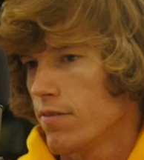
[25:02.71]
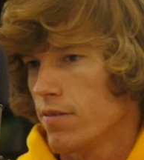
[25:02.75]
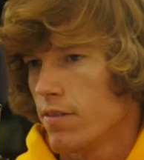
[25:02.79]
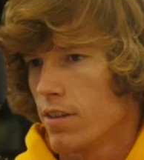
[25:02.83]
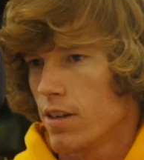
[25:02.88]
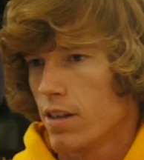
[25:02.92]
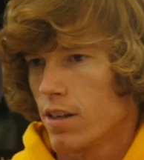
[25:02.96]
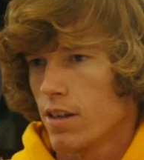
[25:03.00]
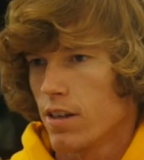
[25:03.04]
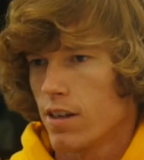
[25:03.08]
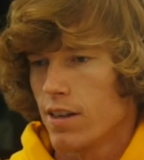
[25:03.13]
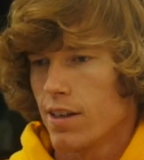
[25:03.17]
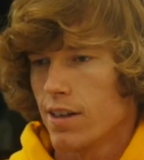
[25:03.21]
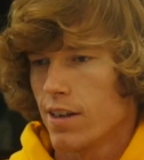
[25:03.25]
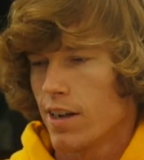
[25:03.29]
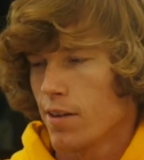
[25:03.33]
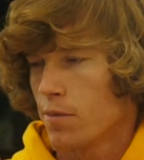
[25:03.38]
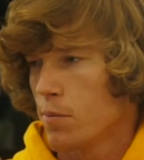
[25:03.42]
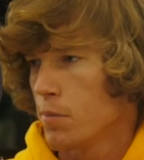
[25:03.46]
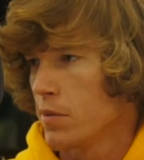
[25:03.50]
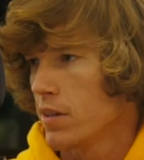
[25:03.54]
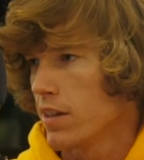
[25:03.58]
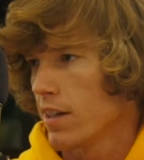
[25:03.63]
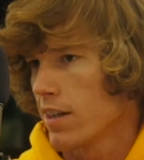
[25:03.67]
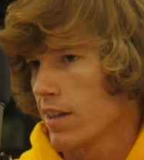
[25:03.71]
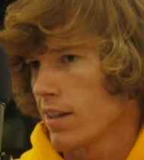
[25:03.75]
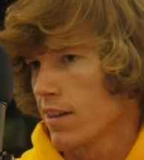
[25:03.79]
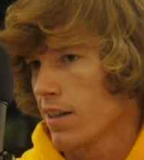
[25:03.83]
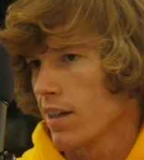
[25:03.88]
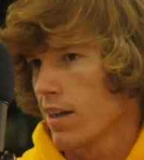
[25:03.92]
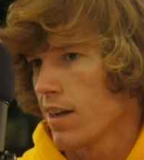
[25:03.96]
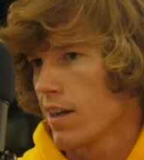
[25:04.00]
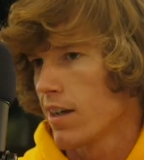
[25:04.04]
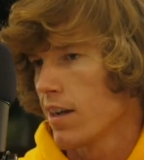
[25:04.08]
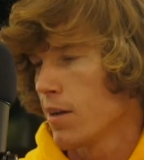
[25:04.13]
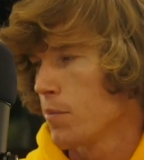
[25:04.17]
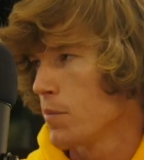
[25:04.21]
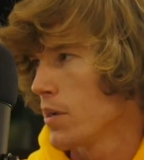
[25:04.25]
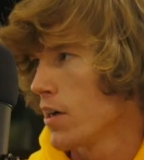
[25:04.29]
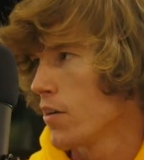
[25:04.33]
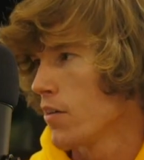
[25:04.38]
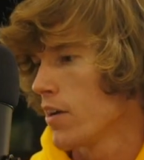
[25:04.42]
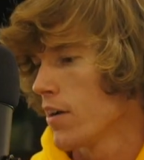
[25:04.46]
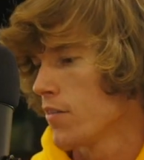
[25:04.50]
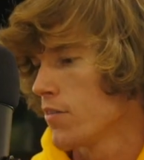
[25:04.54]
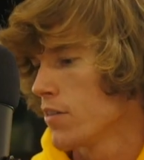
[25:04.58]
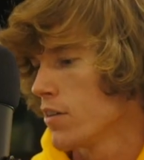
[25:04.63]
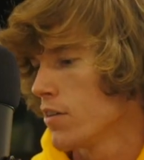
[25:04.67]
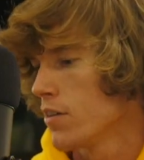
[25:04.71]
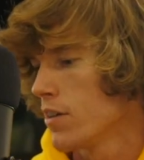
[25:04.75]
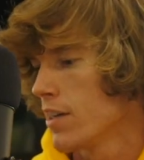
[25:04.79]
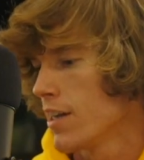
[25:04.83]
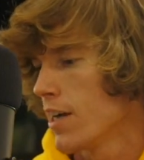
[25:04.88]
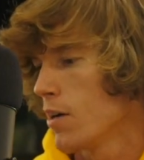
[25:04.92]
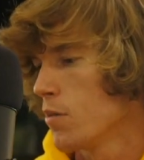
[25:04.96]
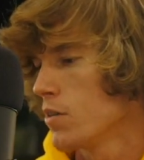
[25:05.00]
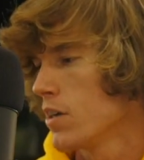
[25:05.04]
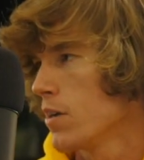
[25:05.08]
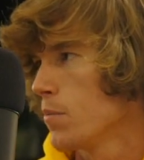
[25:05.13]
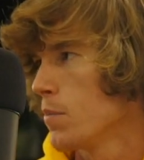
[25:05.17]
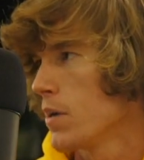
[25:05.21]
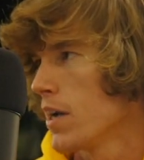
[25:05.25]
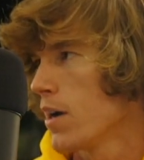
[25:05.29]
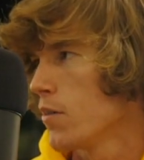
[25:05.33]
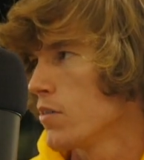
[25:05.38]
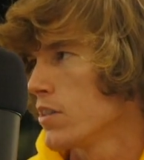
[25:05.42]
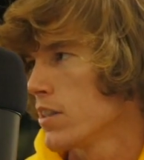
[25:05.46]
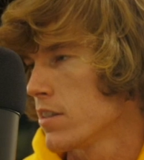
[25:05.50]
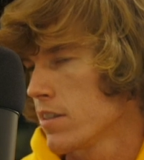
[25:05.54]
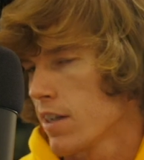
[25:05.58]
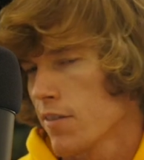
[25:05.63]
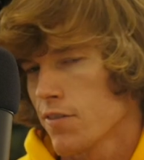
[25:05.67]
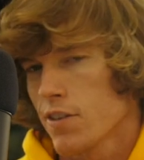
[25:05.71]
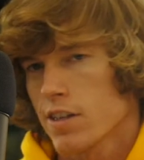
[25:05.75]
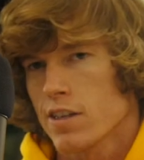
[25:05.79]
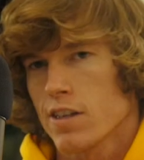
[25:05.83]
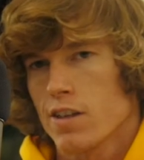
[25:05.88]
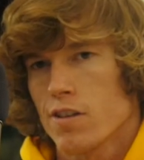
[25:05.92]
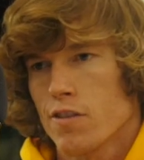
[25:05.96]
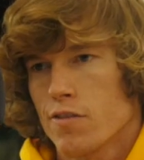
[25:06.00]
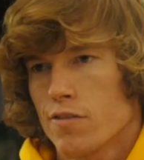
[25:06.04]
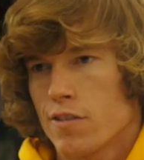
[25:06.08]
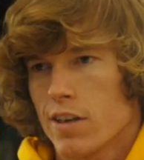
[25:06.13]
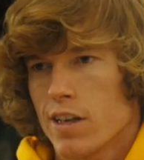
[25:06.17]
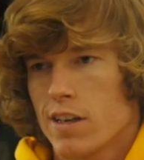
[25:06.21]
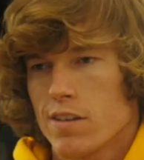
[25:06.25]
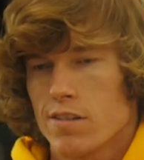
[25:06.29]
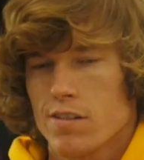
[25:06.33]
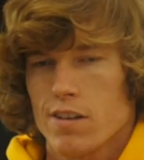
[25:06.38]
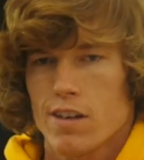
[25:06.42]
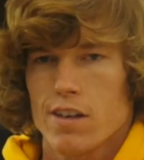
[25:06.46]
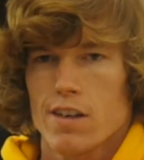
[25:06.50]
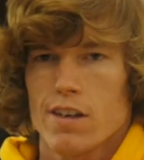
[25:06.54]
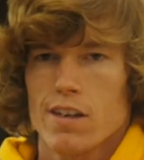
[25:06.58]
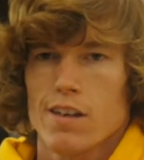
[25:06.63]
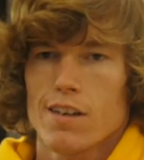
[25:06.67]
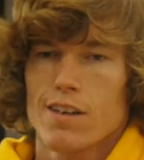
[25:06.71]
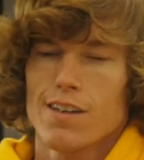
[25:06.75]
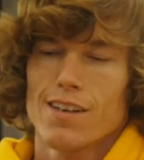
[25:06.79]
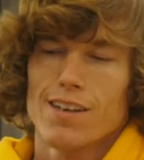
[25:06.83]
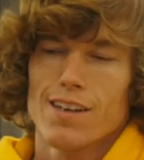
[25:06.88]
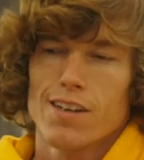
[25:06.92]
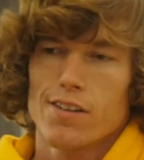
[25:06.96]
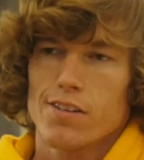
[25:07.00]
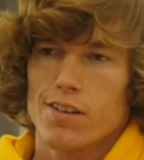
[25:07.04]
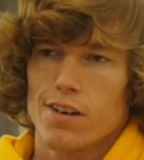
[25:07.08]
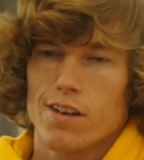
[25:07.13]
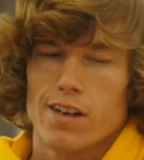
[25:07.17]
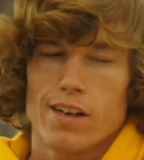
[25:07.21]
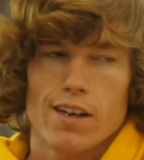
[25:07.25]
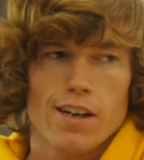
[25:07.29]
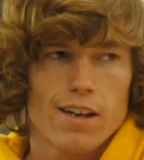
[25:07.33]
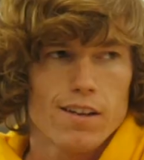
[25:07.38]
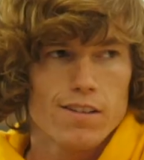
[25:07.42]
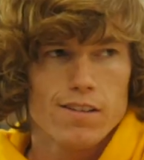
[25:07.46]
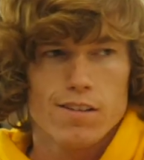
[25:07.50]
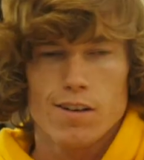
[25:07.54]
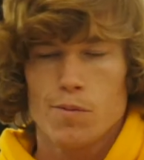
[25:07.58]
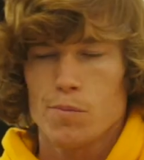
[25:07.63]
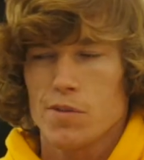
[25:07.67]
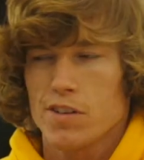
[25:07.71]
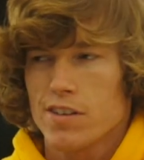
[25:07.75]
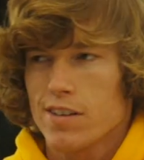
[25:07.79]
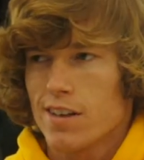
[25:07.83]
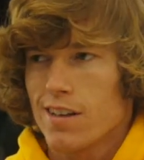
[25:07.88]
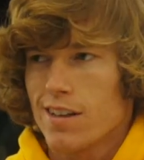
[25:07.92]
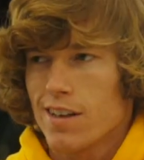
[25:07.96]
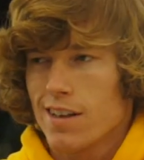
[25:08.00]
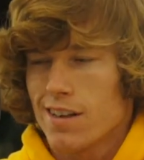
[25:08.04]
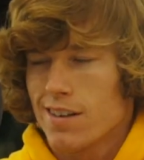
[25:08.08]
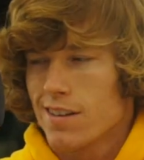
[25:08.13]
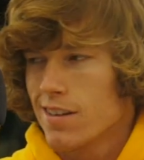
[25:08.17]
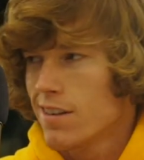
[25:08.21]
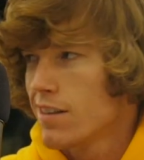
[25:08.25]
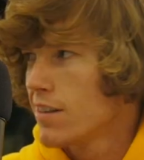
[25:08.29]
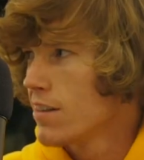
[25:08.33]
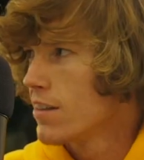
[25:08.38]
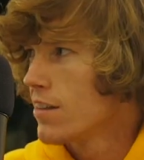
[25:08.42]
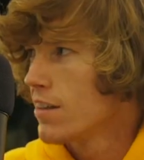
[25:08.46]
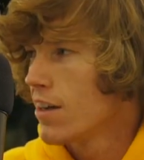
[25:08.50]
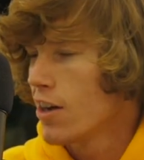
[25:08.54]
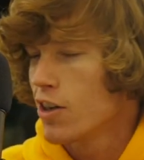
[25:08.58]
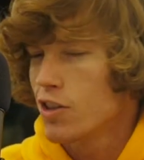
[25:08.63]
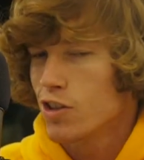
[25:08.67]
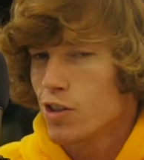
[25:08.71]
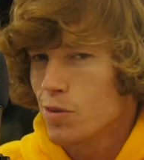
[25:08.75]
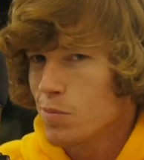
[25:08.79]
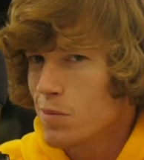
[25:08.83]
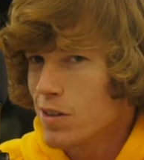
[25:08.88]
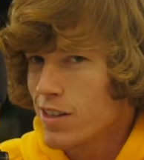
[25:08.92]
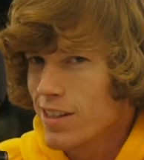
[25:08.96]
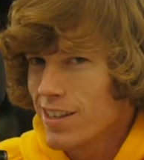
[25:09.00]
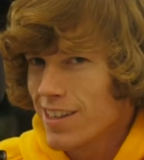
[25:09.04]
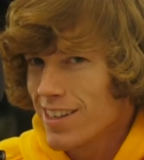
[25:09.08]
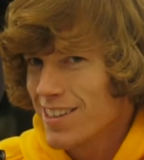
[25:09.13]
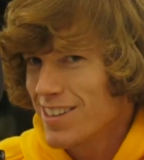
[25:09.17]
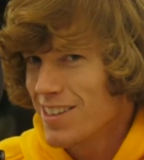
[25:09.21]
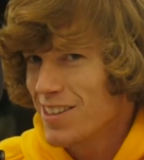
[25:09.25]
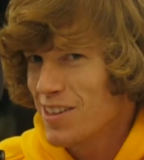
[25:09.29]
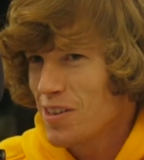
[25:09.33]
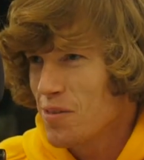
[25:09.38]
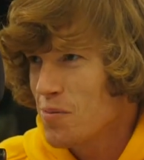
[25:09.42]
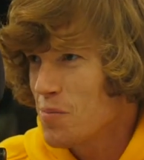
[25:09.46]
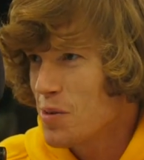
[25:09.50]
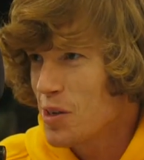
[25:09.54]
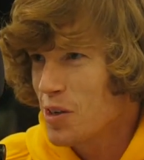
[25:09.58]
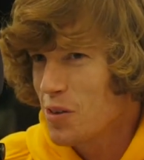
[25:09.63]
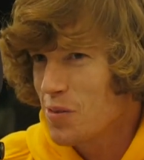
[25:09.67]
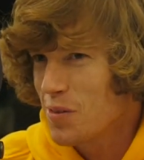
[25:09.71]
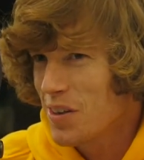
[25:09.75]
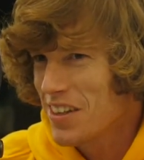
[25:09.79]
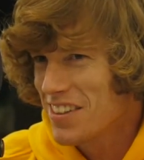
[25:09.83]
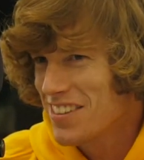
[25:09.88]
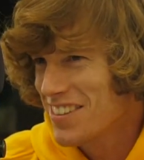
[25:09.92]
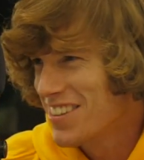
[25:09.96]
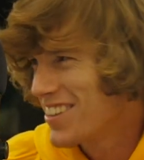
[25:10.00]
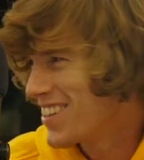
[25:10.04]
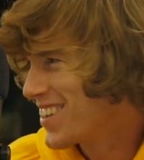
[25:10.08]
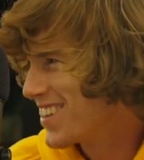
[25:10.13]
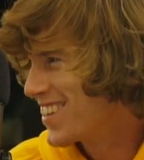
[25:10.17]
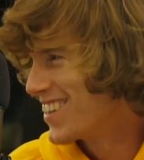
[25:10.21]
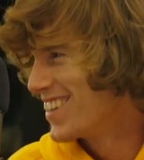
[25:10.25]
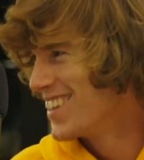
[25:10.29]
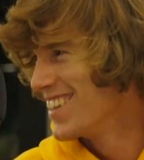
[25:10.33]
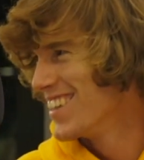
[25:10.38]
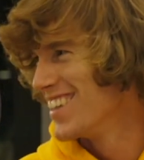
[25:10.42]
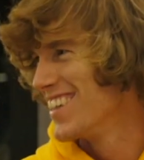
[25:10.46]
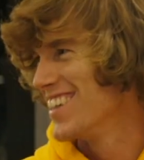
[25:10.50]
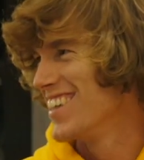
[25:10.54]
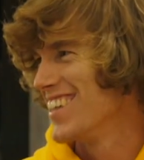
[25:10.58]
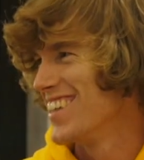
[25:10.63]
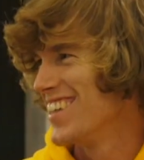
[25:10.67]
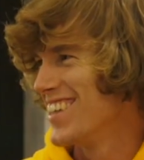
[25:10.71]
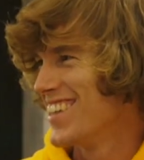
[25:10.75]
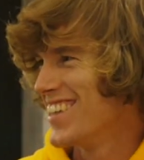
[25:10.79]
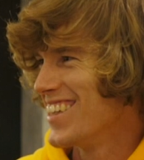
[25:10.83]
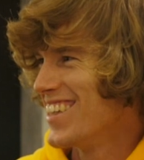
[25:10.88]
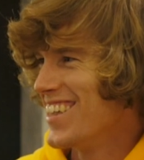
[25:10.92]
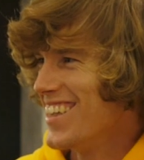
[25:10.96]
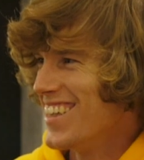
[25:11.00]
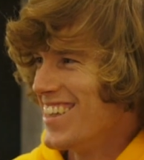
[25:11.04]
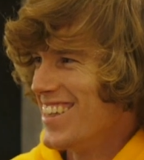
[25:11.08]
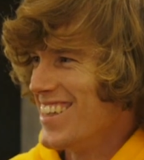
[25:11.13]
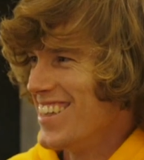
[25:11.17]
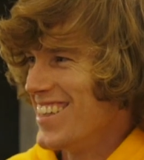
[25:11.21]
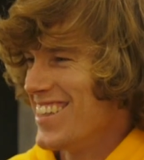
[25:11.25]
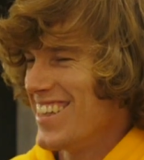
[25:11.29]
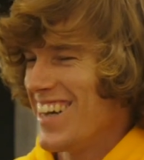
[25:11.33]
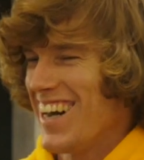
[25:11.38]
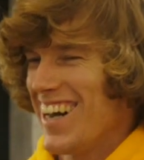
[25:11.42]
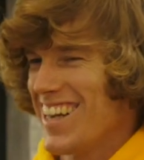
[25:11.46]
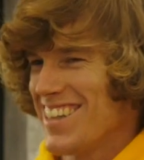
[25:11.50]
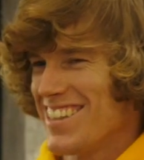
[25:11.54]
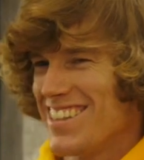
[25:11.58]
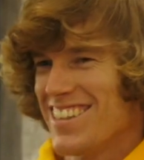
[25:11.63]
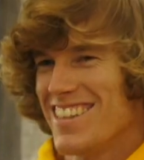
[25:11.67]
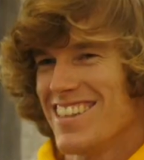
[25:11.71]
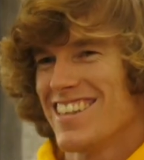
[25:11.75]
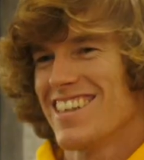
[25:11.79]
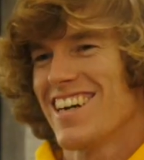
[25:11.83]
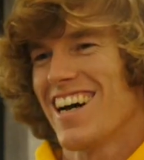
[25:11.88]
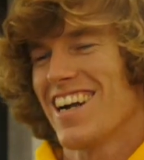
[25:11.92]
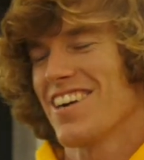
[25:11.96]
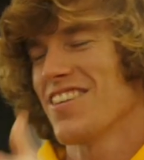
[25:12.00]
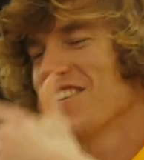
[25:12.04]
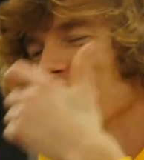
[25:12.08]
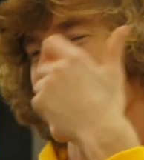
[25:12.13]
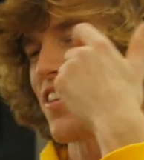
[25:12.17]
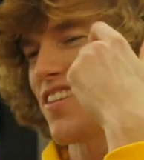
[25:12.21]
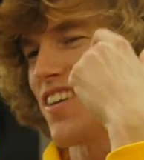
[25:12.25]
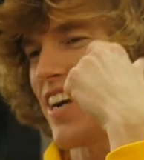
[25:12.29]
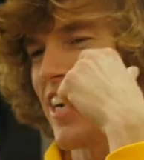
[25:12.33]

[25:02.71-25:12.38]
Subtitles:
Nah, it'd have to be like a lot. I mean, I would have to do it, and I would just have to tell the fans like, sorry guys, that I'm a sellout. 100 million, I did this beer sponsor. No, I don't know. I don't know the